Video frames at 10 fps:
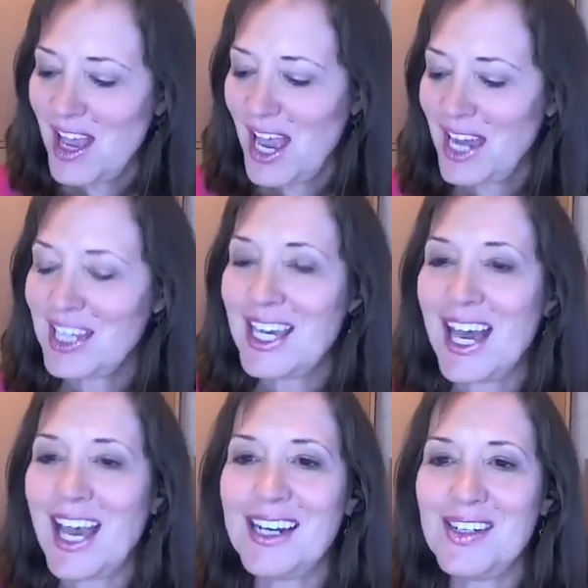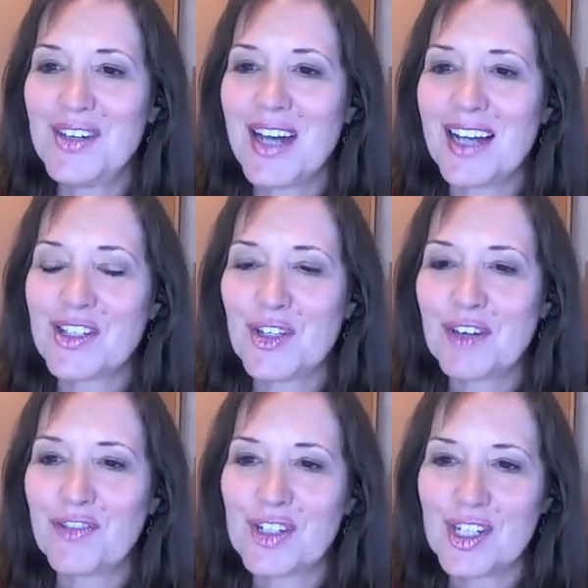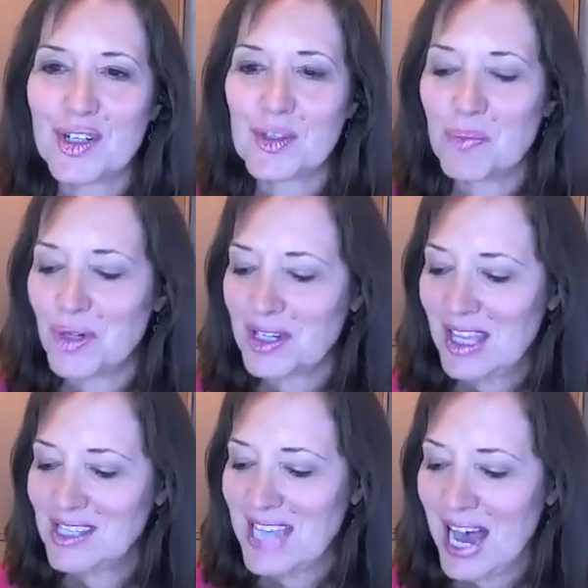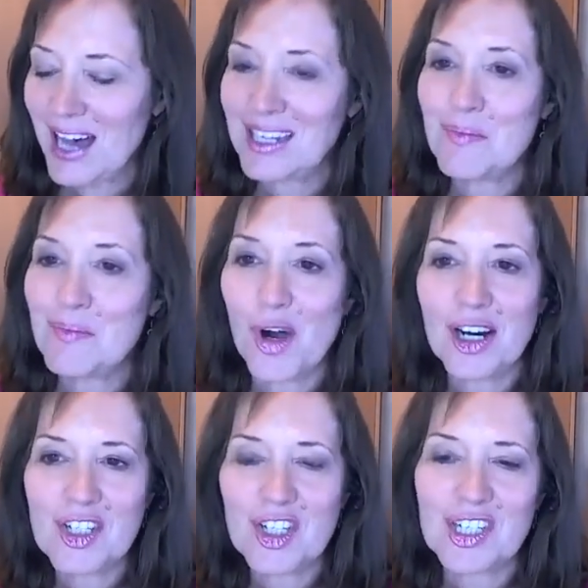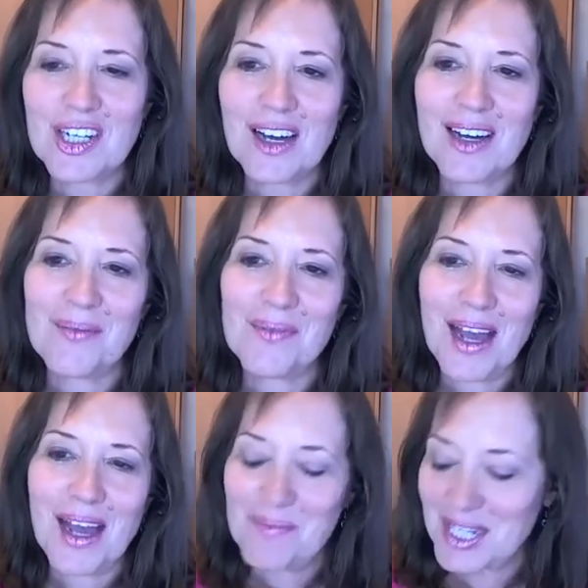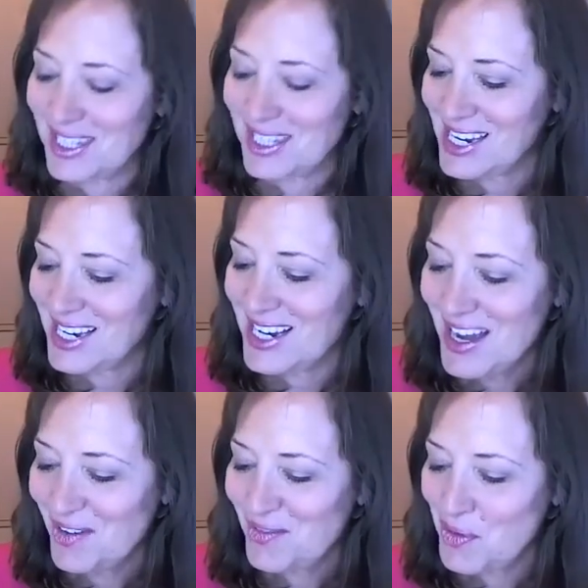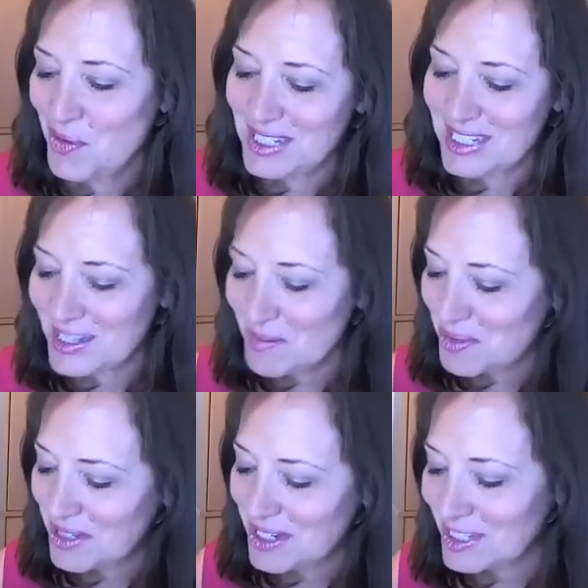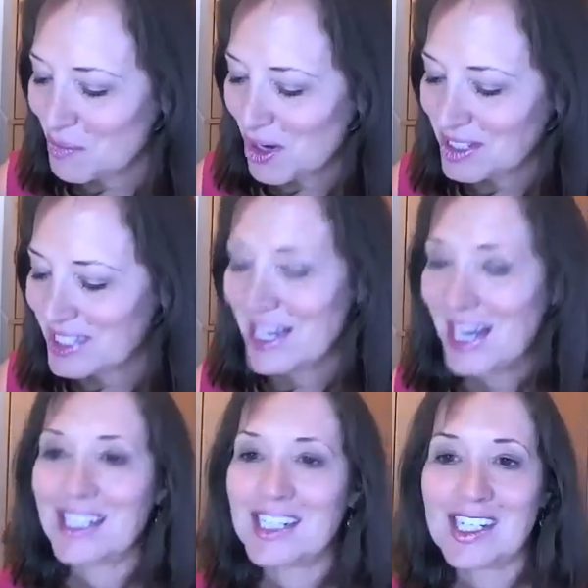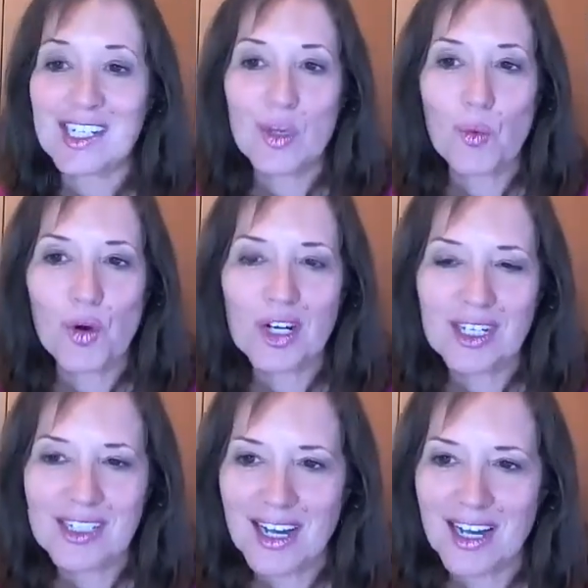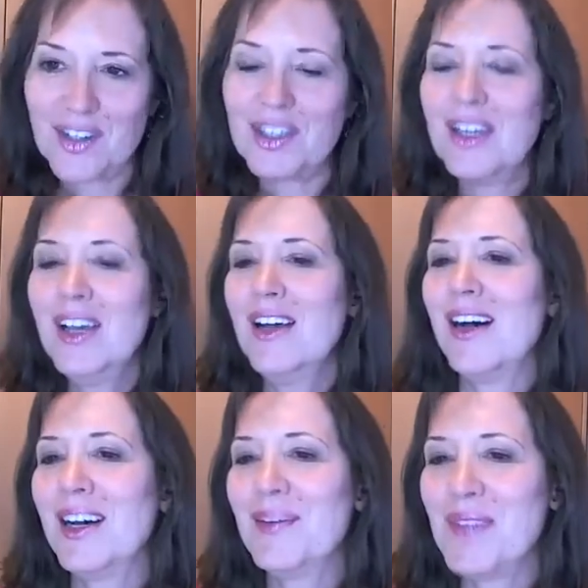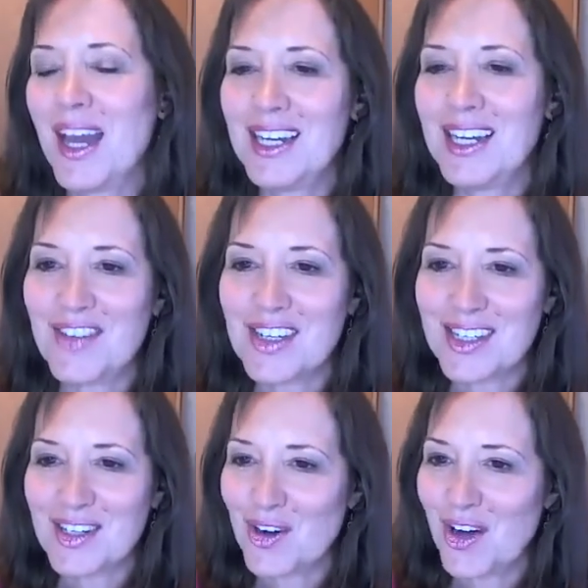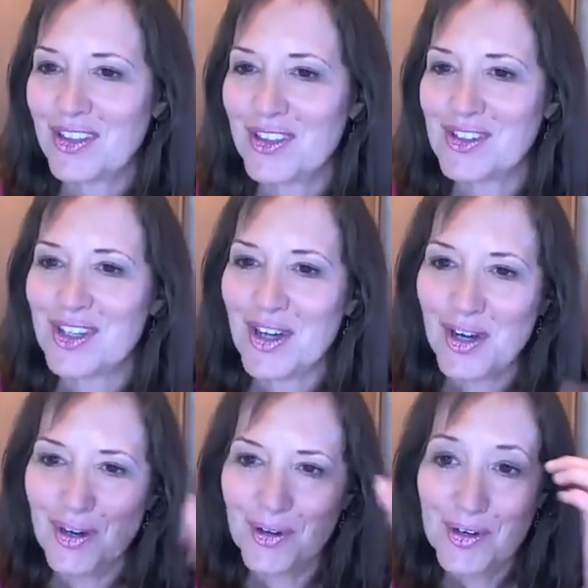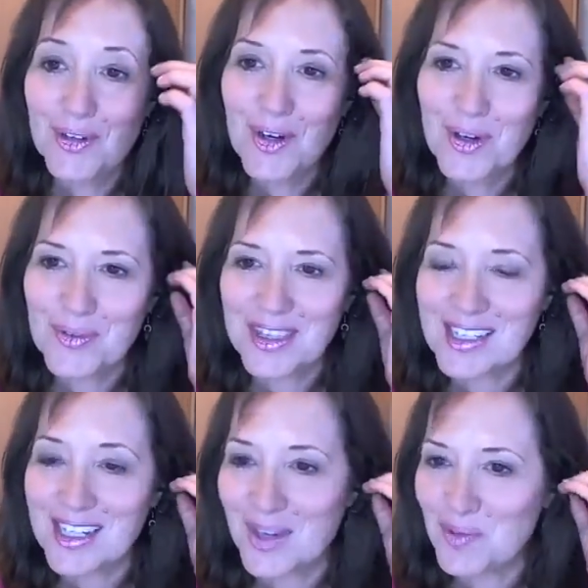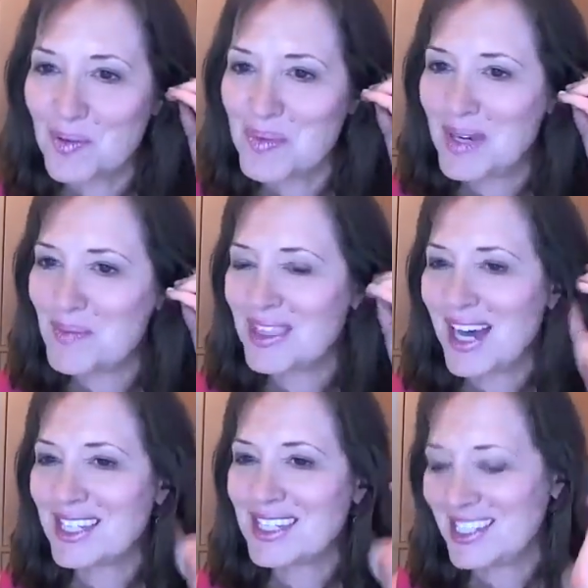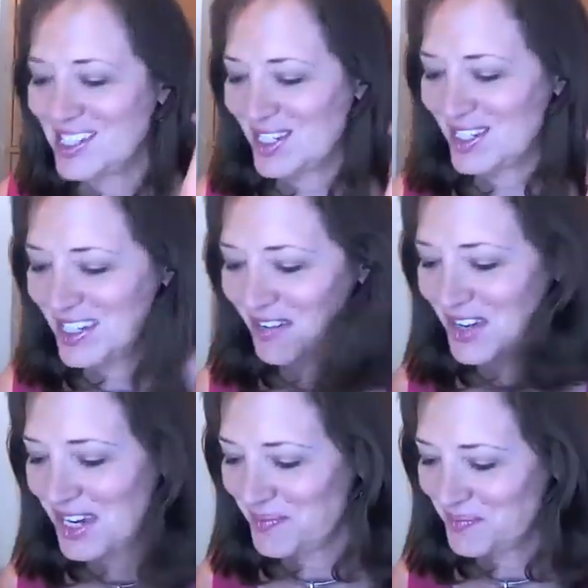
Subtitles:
And again, you guys look for Jill's book that's out in March. I'm excited for it. Simply Smart Stylish is the working title. Any of us that are authors know, who knows what the title will be, but that's the gist of it.